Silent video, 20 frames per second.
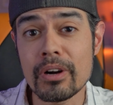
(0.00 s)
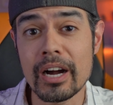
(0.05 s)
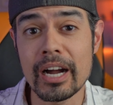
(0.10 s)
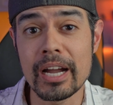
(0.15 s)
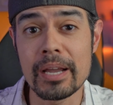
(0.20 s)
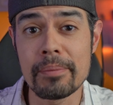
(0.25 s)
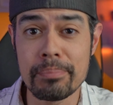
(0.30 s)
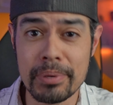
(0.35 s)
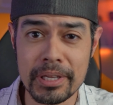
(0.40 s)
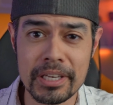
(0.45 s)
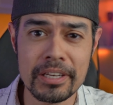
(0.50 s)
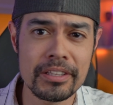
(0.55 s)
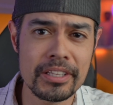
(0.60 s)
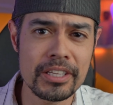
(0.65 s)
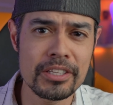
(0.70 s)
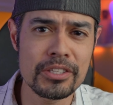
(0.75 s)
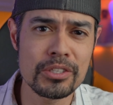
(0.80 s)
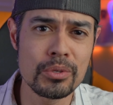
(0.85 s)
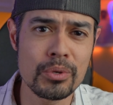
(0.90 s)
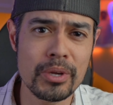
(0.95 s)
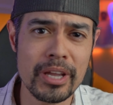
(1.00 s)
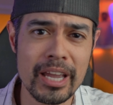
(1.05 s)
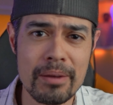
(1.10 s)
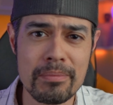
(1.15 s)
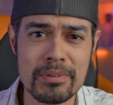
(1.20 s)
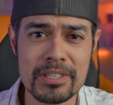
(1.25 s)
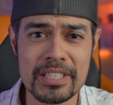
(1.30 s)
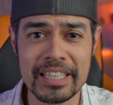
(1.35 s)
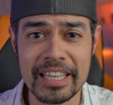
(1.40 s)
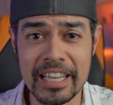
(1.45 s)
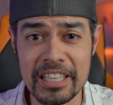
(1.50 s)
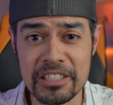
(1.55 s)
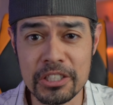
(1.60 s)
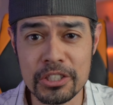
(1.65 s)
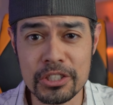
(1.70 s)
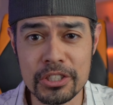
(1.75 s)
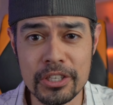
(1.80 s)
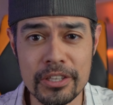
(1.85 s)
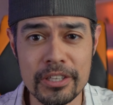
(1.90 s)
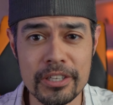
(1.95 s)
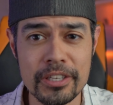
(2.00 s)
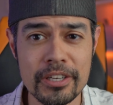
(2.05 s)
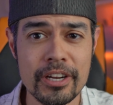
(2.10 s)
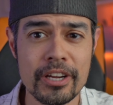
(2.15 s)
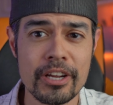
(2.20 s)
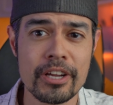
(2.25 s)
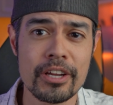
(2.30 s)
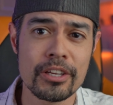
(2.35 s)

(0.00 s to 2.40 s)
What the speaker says: I pitted these two cameras against each other